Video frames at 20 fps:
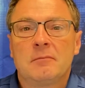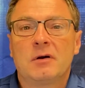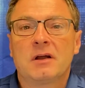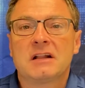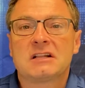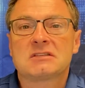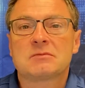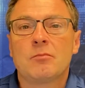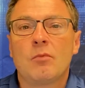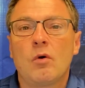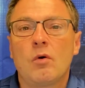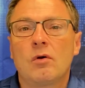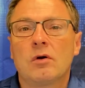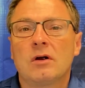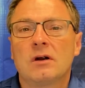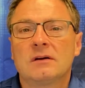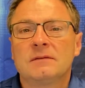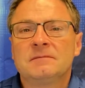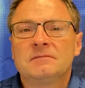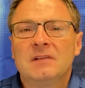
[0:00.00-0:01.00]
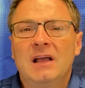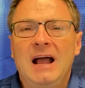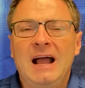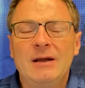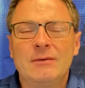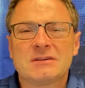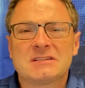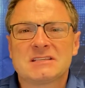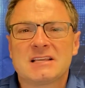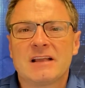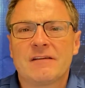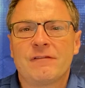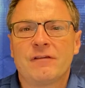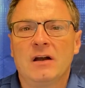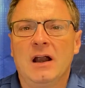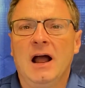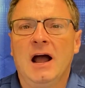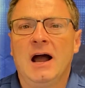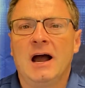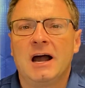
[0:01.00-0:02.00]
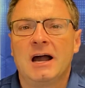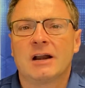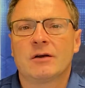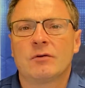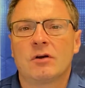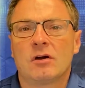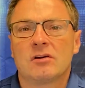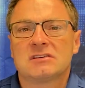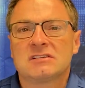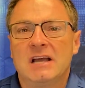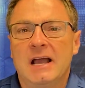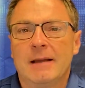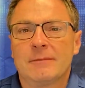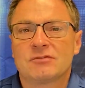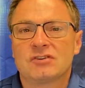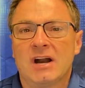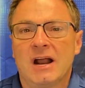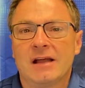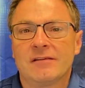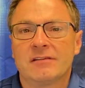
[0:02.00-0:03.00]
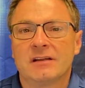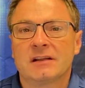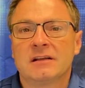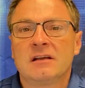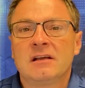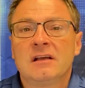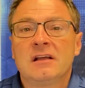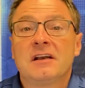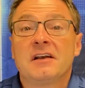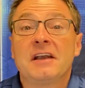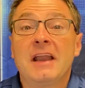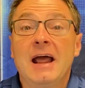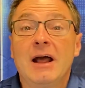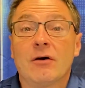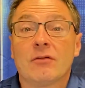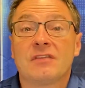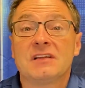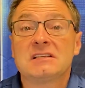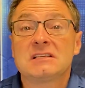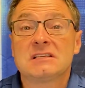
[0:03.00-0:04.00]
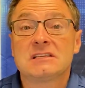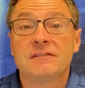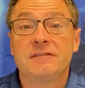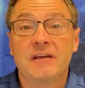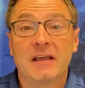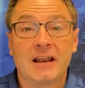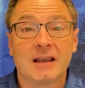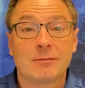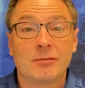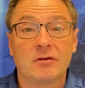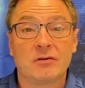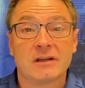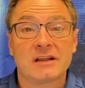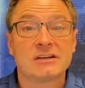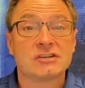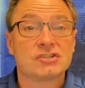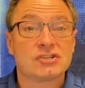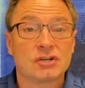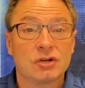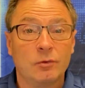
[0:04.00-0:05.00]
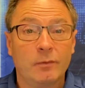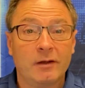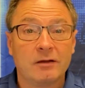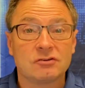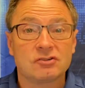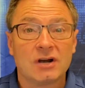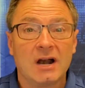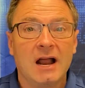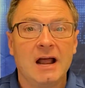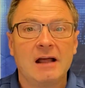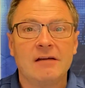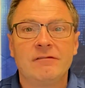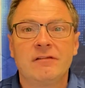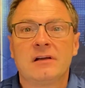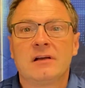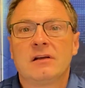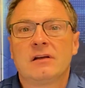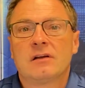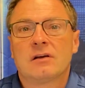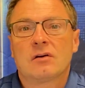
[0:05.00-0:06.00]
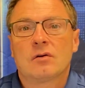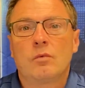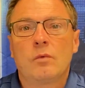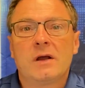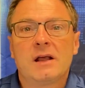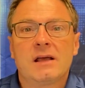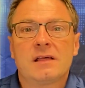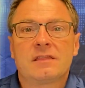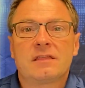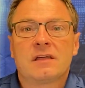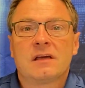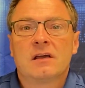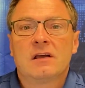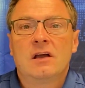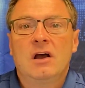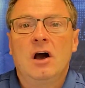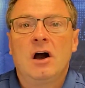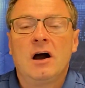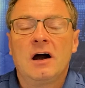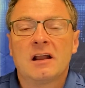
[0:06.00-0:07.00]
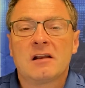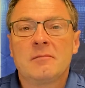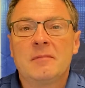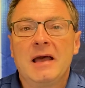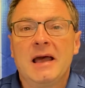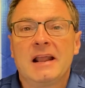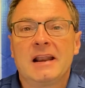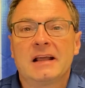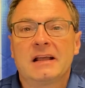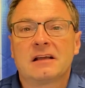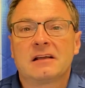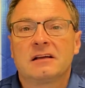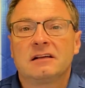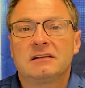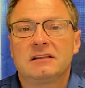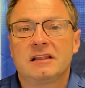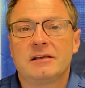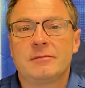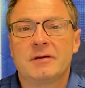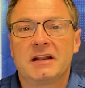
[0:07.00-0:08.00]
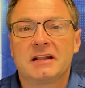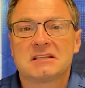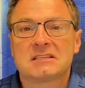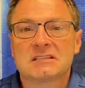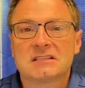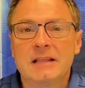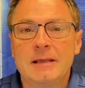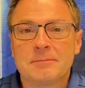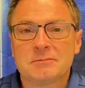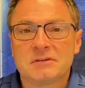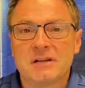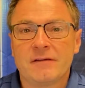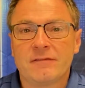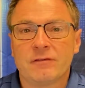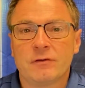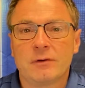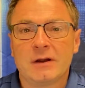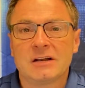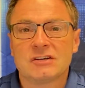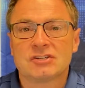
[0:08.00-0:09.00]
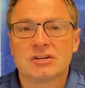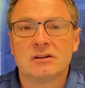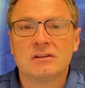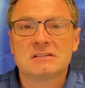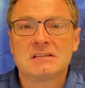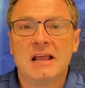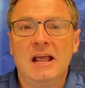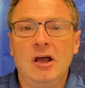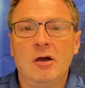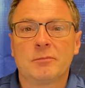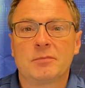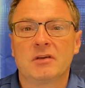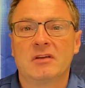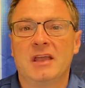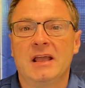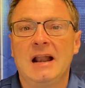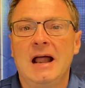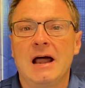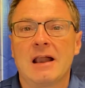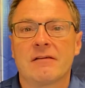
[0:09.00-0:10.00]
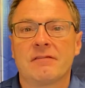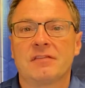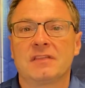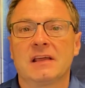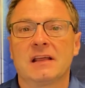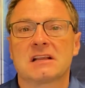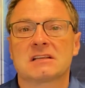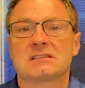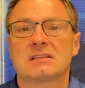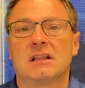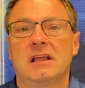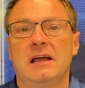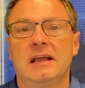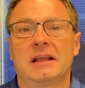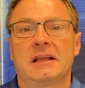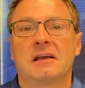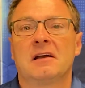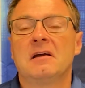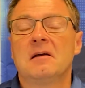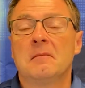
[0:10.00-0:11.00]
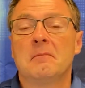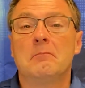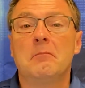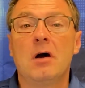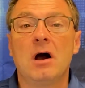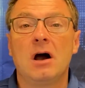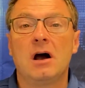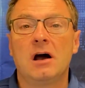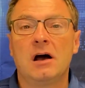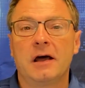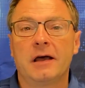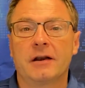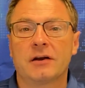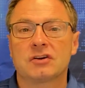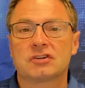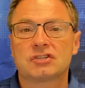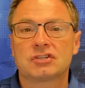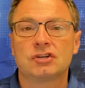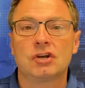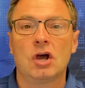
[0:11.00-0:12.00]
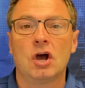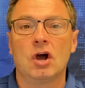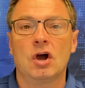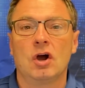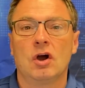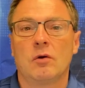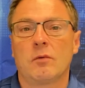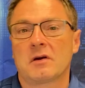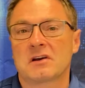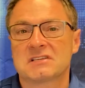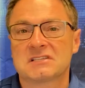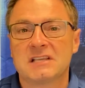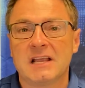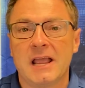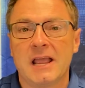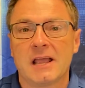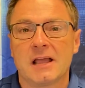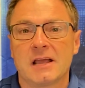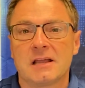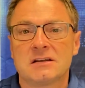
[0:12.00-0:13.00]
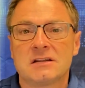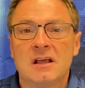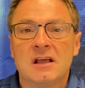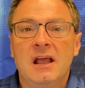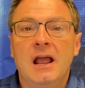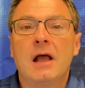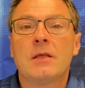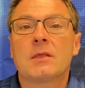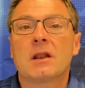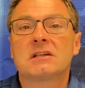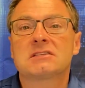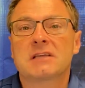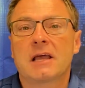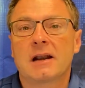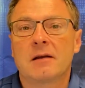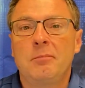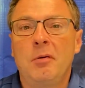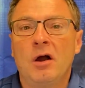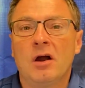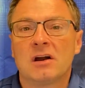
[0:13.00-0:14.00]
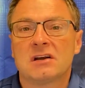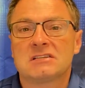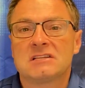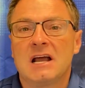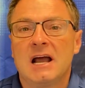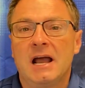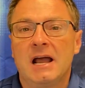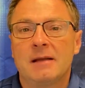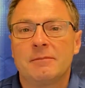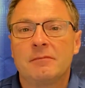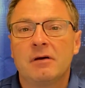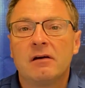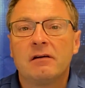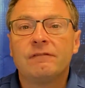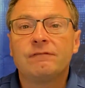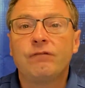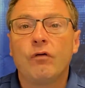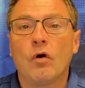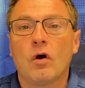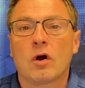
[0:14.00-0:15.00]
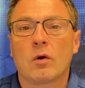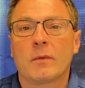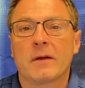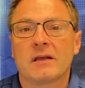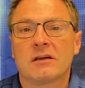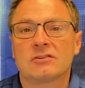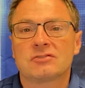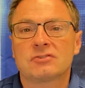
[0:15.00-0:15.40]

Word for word: But it's more, I would say, for on-road type driving. Now, this is available in two-wheel drive with automatic limited slip differential to help you get out of things like mud or snow or sand. And then it's got a part-time four-wheel